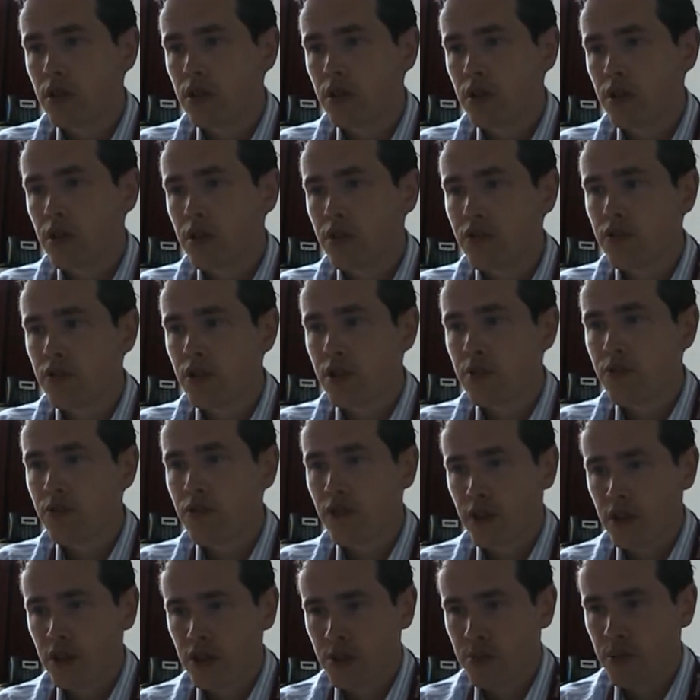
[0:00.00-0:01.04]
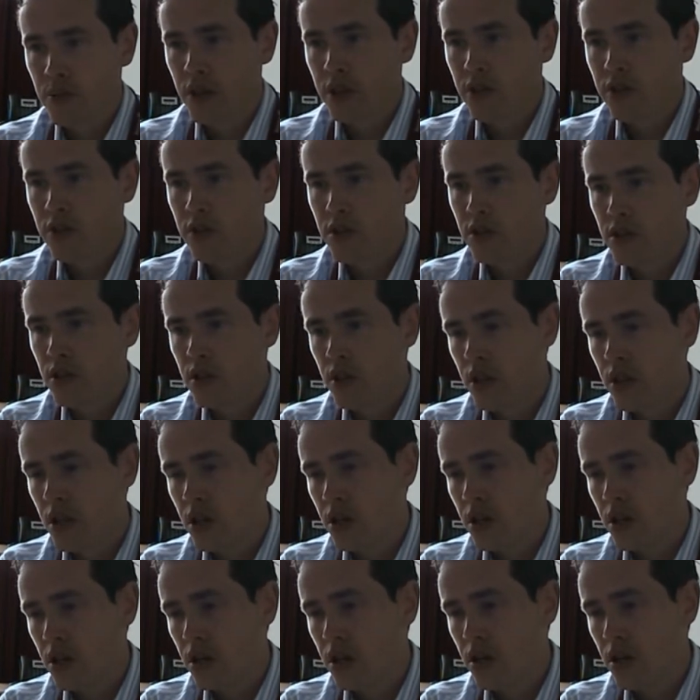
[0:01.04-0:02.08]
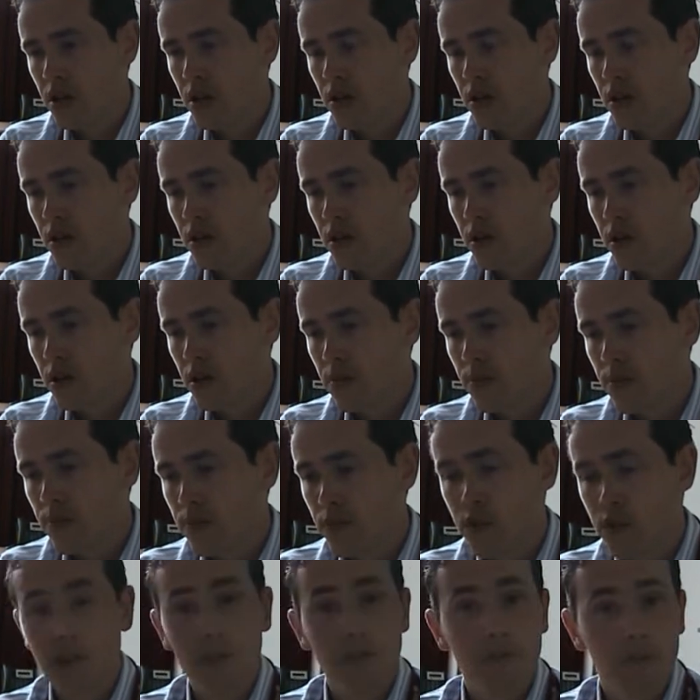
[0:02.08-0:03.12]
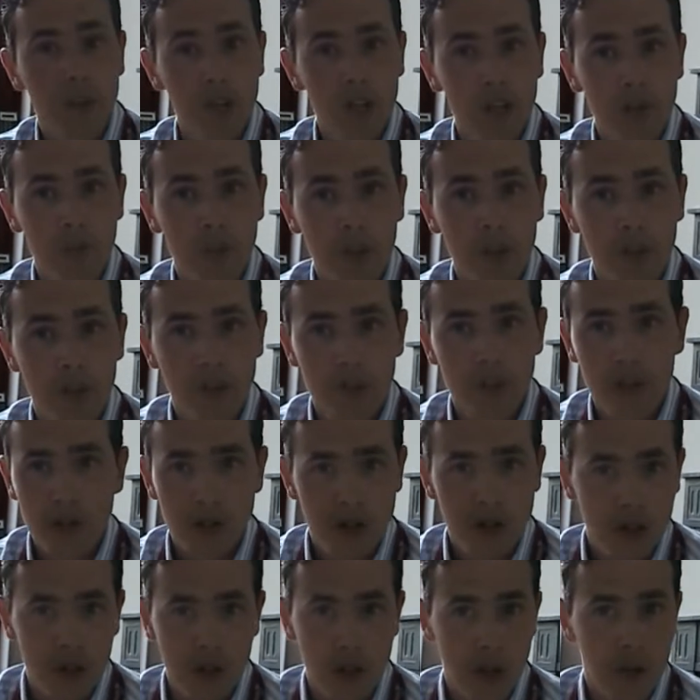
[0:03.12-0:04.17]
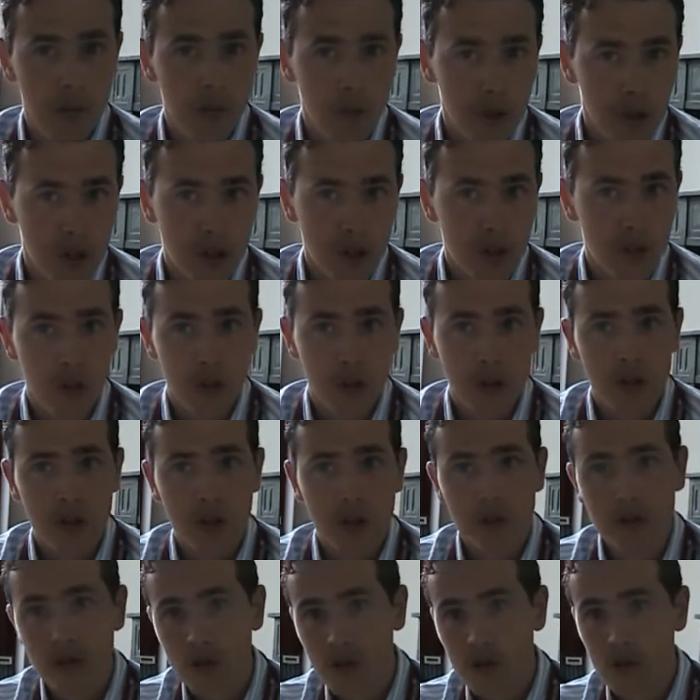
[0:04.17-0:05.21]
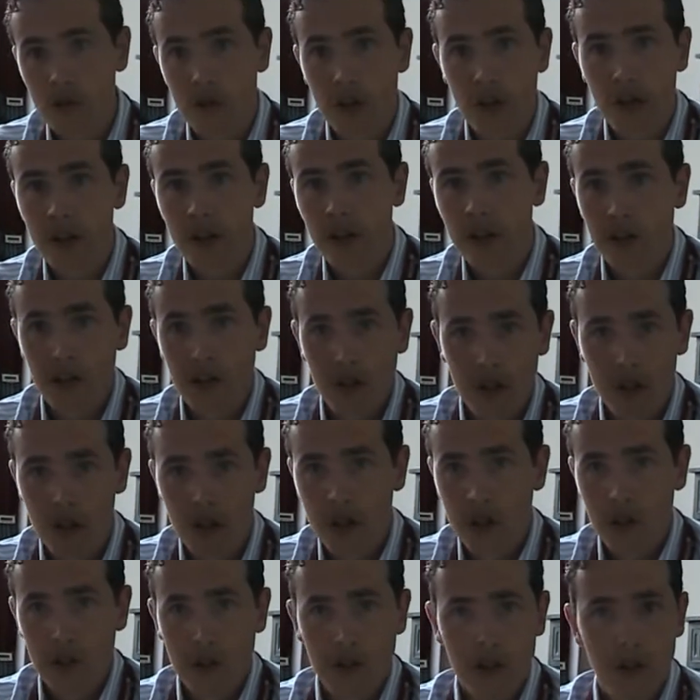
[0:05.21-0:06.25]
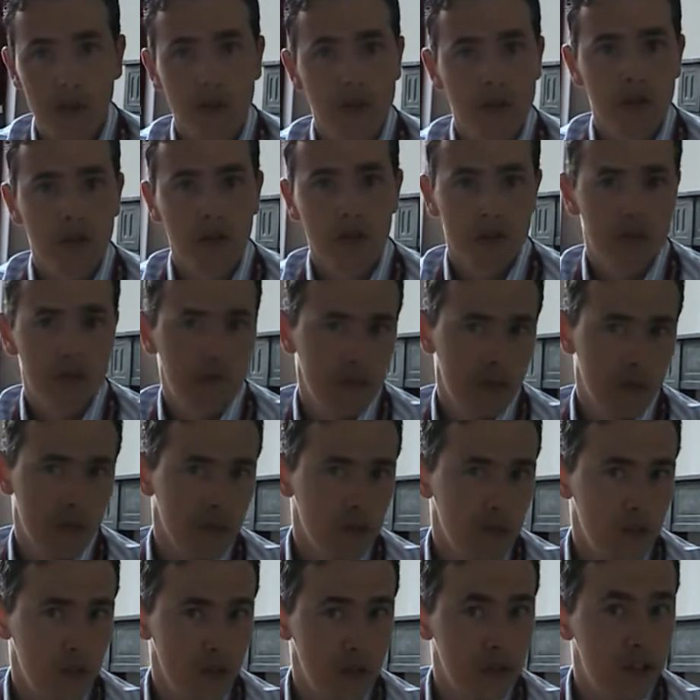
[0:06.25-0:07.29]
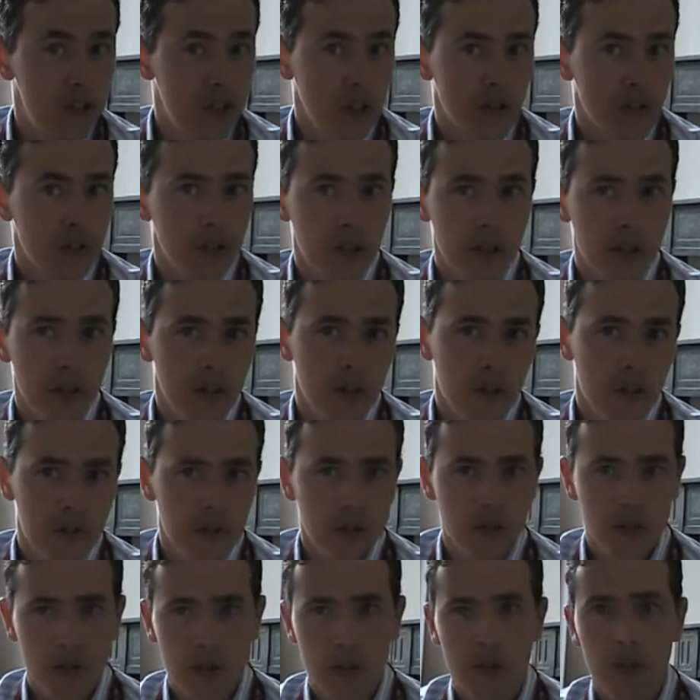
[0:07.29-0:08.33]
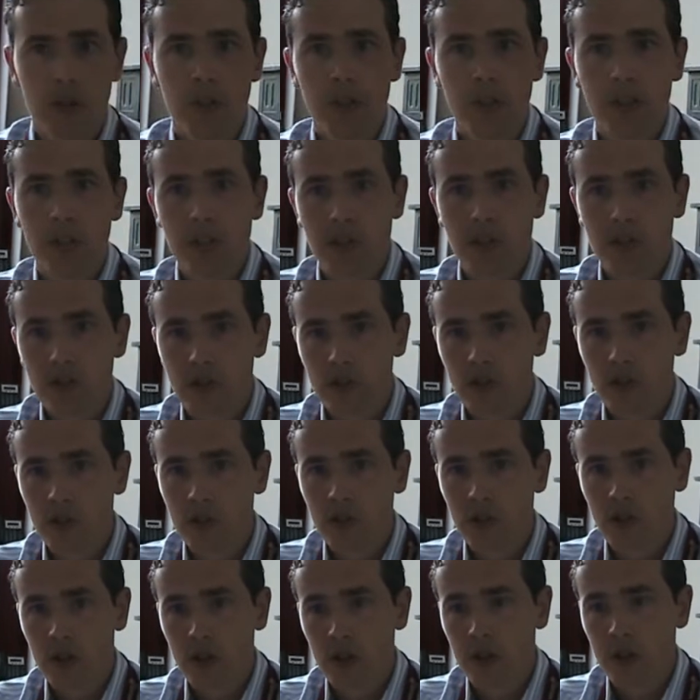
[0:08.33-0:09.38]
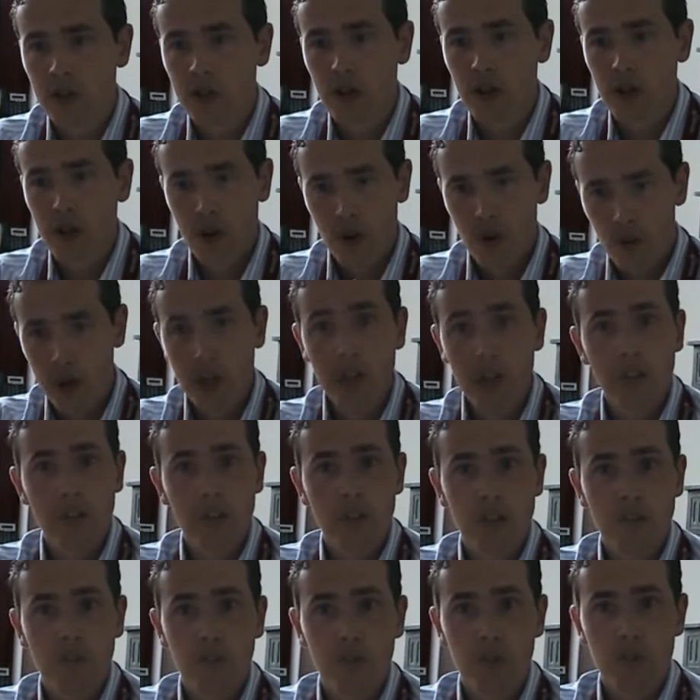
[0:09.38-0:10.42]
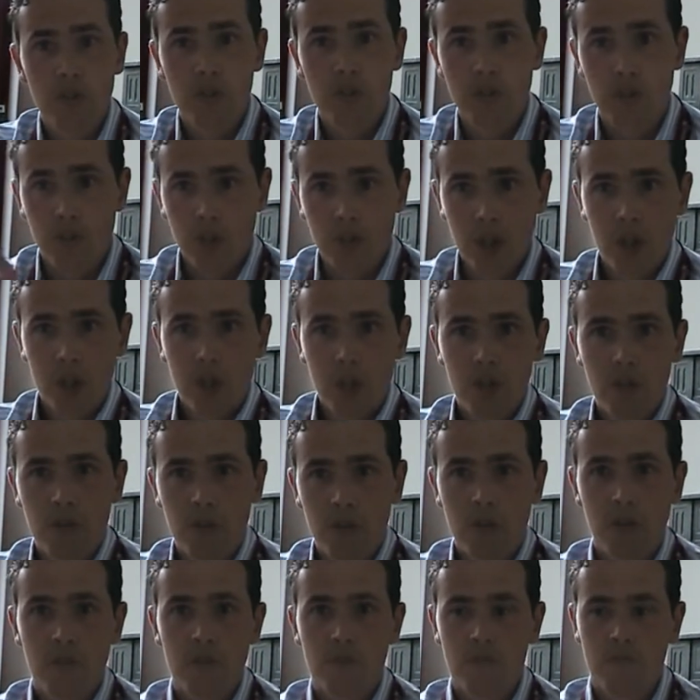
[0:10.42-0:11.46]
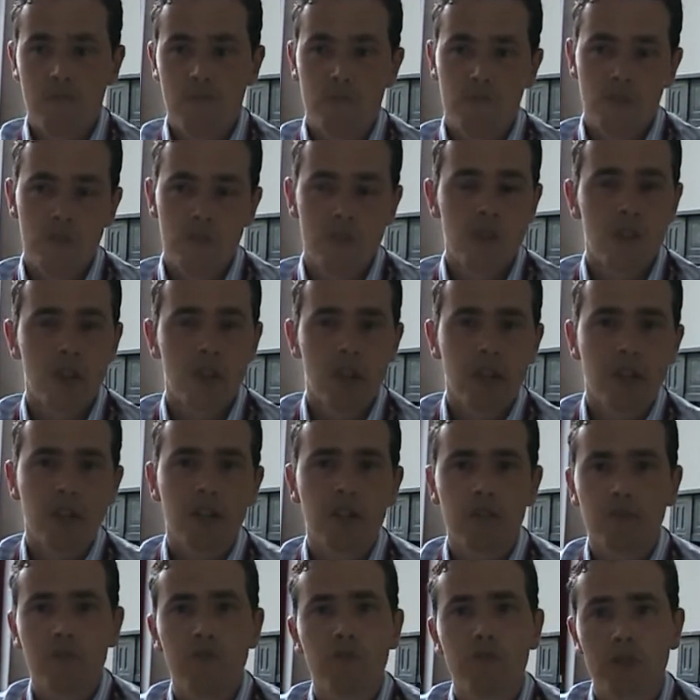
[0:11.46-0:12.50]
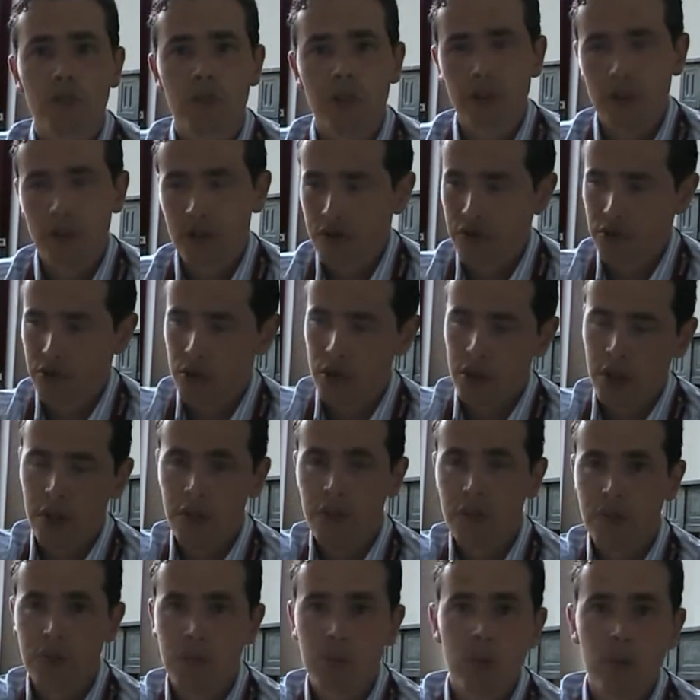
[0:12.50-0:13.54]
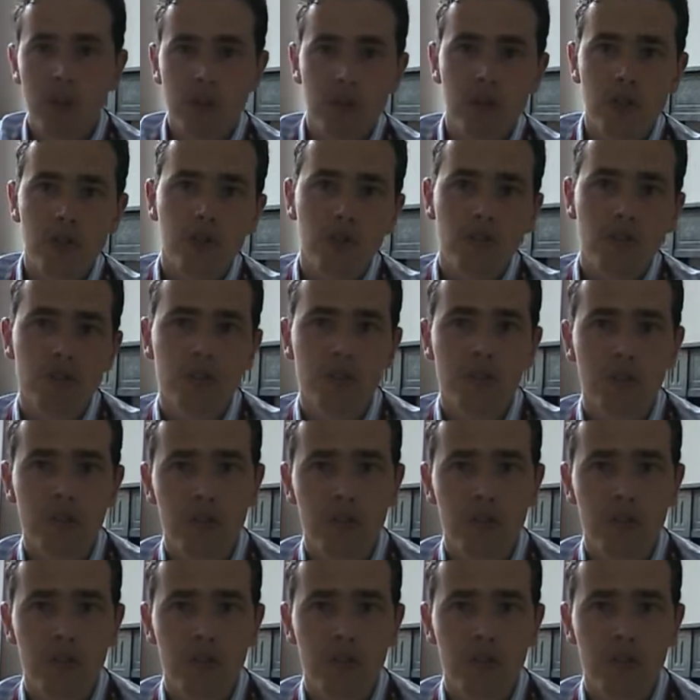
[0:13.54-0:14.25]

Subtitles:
give them flexibility in the availability, so N+1, 2N, so the tiering in essence. Within that module you can select that for different modules